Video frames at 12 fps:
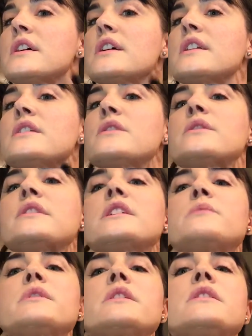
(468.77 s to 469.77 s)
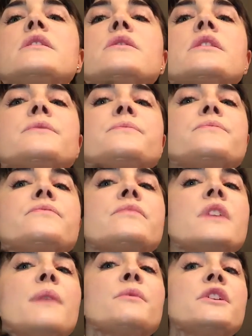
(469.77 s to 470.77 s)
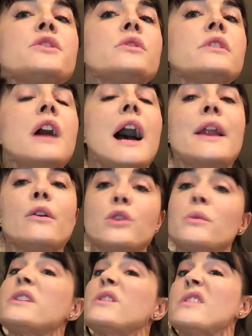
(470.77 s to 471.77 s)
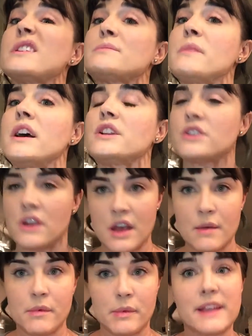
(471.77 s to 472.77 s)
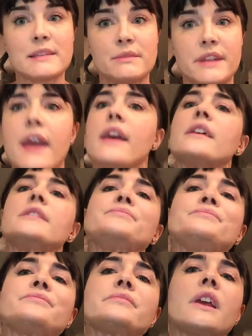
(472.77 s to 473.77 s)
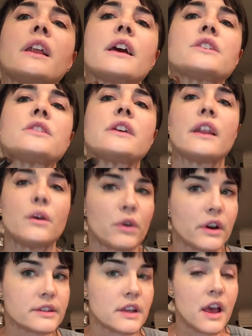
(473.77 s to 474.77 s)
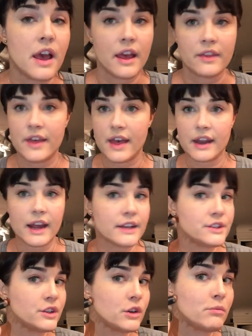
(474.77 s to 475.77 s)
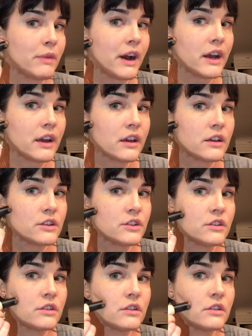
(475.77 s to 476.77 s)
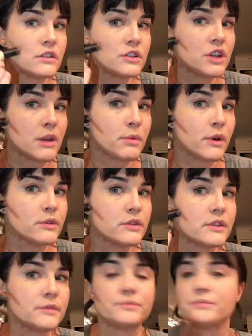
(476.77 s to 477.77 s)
I'm gonna do a little bit lower. I'm gonna do a little, I don't normally do this much, but because I'm tan, it actually kind of works. Then I do my cheekbones.